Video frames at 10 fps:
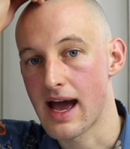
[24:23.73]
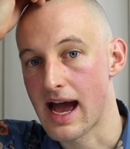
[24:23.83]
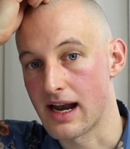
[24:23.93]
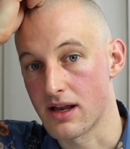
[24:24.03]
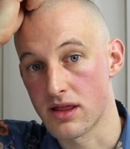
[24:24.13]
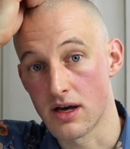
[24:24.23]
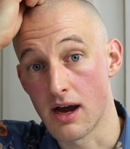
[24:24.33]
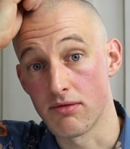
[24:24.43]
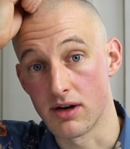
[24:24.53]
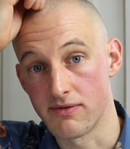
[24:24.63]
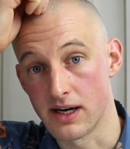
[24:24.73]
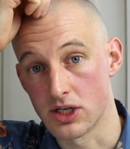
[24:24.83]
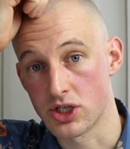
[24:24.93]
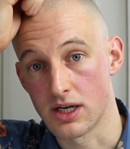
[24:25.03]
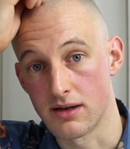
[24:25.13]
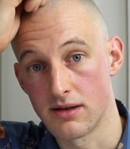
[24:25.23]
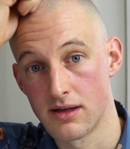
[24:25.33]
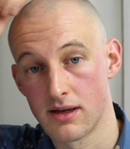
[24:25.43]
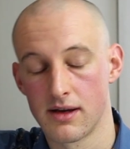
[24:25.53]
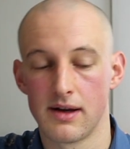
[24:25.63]
and thyroid function.
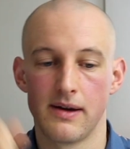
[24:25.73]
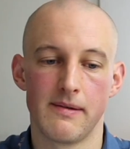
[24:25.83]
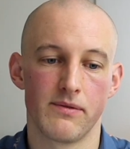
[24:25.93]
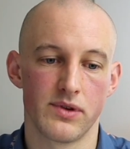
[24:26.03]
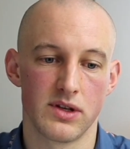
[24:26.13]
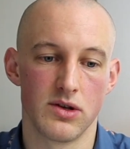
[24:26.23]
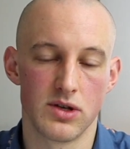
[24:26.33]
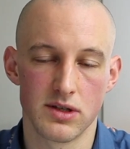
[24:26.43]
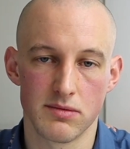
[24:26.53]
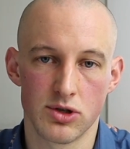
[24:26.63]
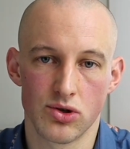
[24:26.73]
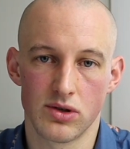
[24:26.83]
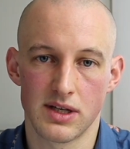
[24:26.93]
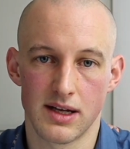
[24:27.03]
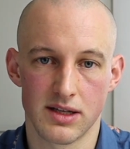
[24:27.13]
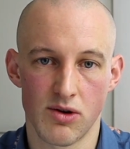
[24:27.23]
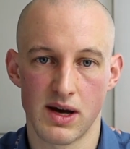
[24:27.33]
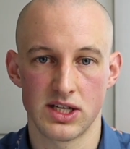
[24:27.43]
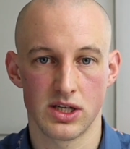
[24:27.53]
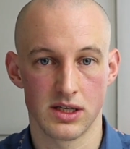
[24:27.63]
You do some short answer
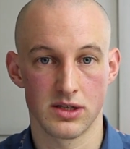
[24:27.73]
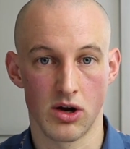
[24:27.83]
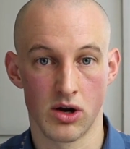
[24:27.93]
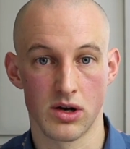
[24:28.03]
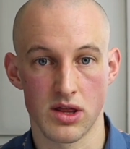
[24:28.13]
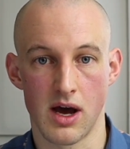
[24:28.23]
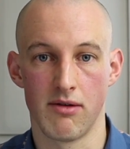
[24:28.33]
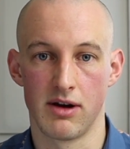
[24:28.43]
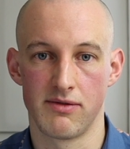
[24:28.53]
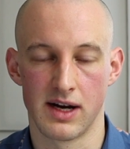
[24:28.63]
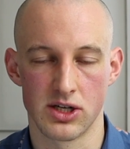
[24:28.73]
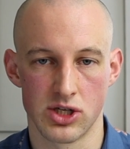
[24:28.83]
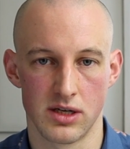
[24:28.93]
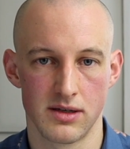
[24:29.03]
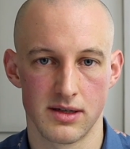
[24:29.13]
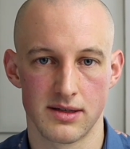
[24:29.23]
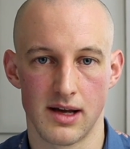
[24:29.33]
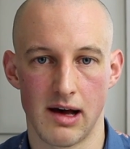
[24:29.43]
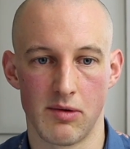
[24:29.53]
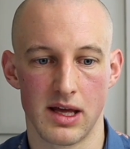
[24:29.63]
questions on thyroid function to
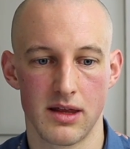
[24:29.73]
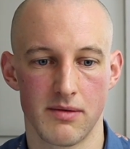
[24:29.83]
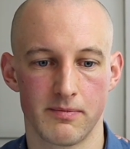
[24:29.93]
start with.